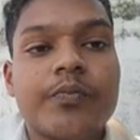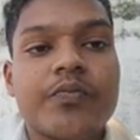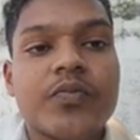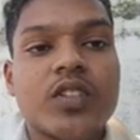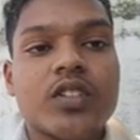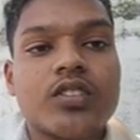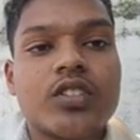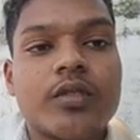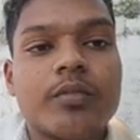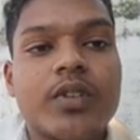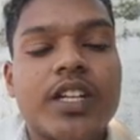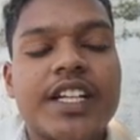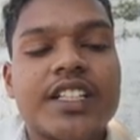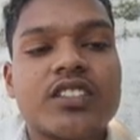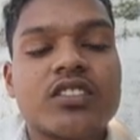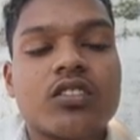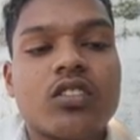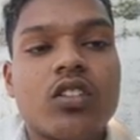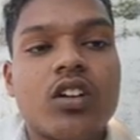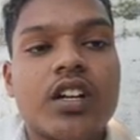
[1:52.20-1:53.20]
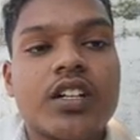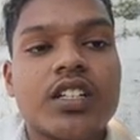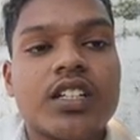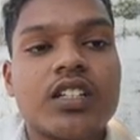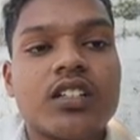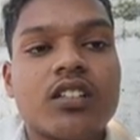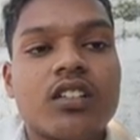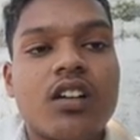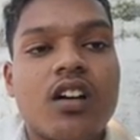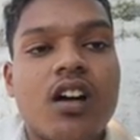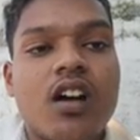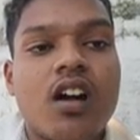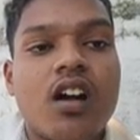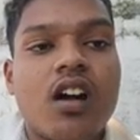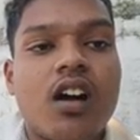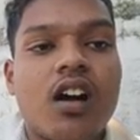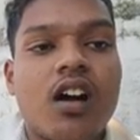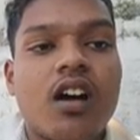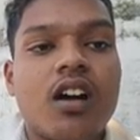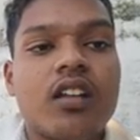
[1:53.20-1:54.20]
Stimulates clocking,
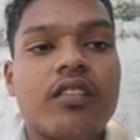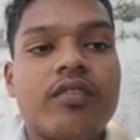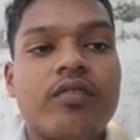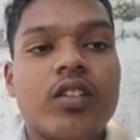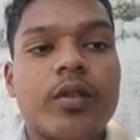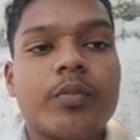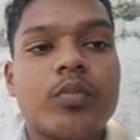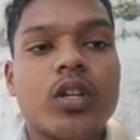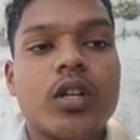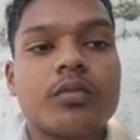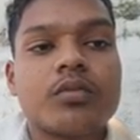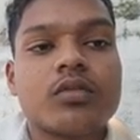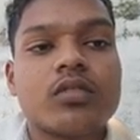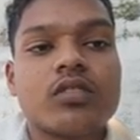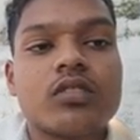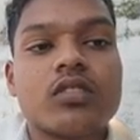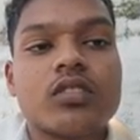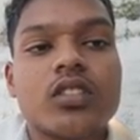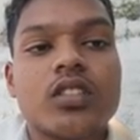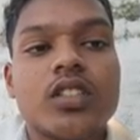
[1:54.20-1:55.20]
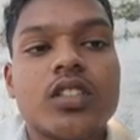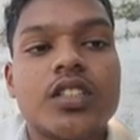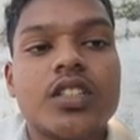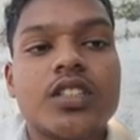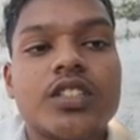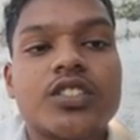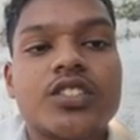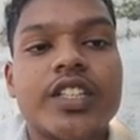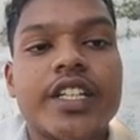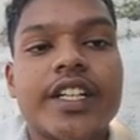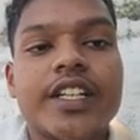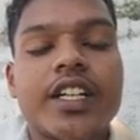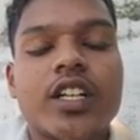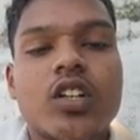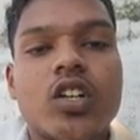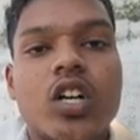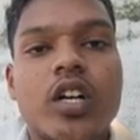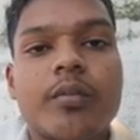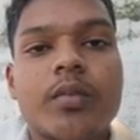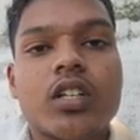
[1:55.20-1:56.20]
all flip-flops share a
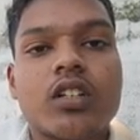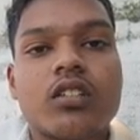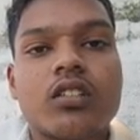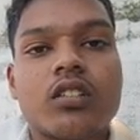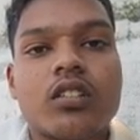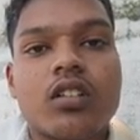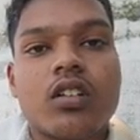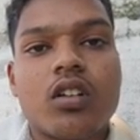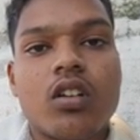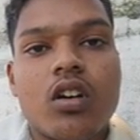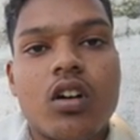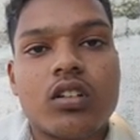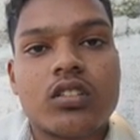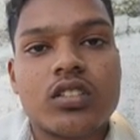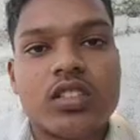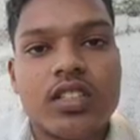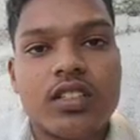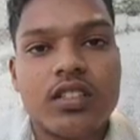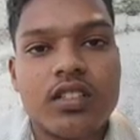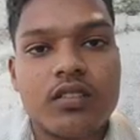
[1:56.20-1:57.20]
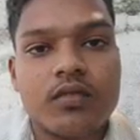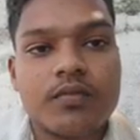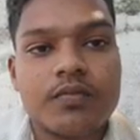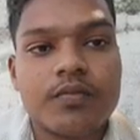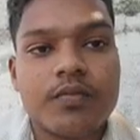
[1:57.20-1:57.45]
common clock signal.